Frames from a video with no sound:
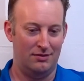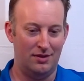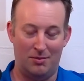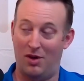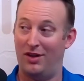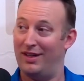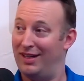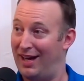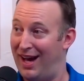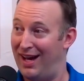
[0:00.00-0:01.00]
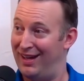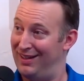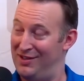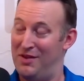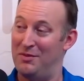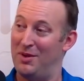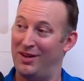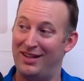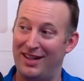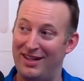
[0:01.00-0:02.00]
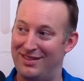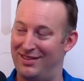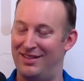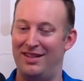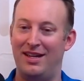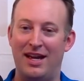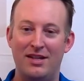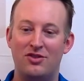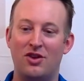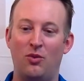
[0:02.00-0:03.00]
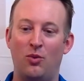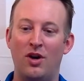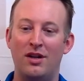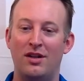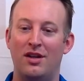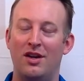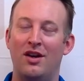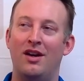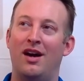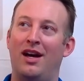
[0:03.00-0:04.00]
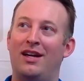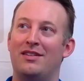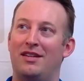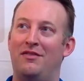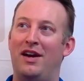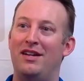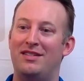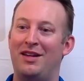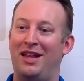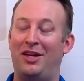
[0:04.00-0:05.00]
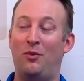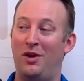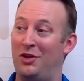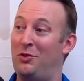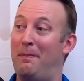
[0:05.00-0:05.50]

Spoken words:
a marketing guy and you have a marketing agency, and so what I guess if I had to say, like, what are you